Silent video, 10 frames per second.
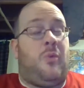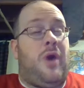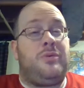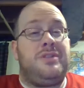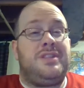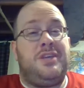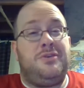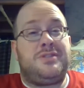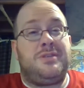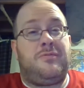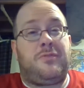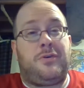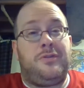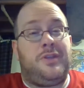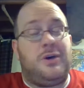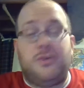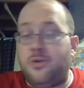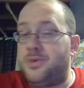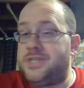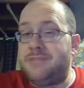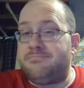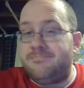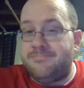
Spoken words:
why wouldn't they use them for the local cuisine?